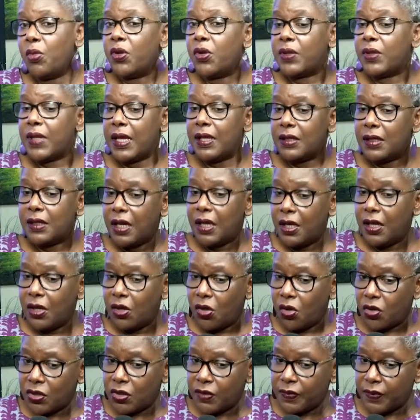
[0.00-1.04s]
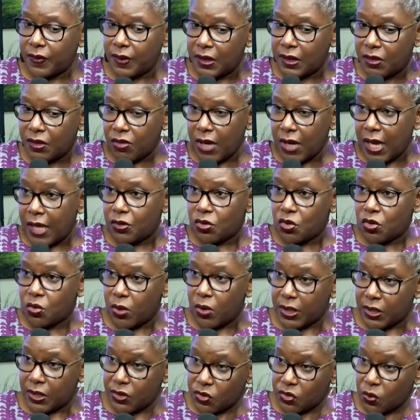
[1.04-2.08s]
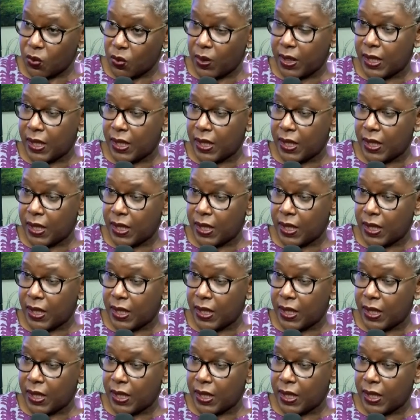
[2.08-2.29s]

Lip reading: But then a lot of the groundwork as